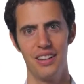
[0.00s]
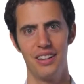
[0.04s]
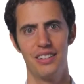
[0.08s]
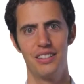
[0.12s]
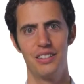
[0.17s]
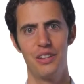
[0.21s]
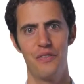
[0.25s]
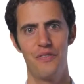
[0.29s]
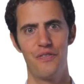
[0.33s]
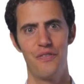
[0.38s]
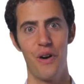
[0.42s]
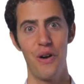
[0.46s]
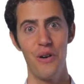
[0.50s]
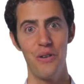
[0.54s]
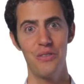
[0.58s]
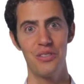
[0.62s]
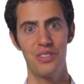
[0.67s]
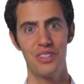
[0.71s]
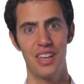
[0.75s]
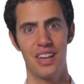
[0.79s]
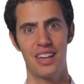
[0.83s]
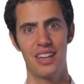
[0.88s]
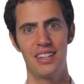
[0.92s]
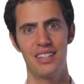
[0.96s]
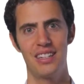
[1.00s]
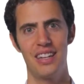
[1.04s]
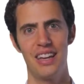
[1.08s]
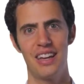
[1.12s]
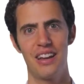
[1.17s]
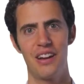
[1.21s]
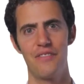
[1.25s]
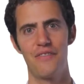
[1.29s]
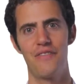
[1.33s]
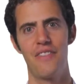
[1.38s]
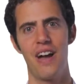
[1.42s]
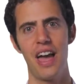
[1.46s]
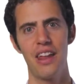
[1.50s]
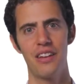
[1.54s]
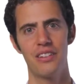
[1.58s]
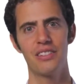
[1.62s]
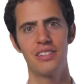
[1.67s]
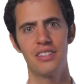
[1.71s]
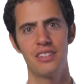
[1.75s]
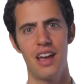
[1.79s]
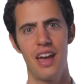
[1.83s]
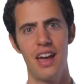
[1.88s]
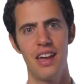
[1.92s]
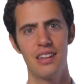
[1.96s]
to phones that can take our vital
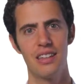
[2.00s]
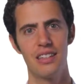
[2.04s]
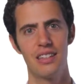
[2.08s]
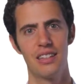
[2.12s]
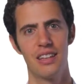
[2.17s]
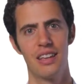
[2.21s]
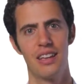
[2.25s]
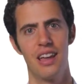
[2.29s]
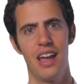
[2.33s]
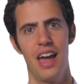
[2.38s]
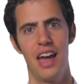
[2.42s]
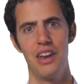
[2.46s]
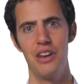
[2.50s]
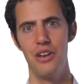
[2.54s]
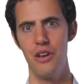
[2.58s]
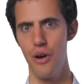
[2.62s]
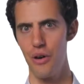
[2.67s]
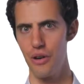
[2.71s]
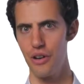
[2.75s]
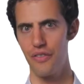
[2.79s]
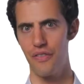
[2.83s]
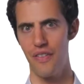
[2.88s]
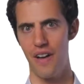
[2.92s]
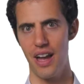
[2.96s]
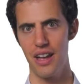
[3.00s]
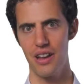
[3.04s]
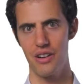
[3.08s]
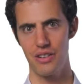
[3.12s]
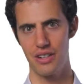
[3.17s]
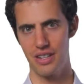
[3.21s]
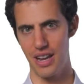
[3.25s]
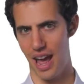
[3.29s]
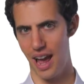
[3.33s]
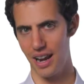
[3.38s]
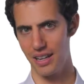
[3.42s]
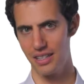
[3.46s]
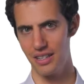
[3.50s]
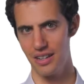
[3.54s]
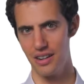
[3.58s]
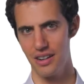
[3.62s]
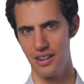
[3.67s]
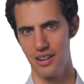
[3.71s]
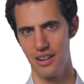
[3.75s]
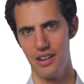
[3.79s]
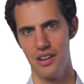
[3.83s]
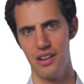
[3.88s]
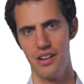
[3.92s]
signs and notify your doctor,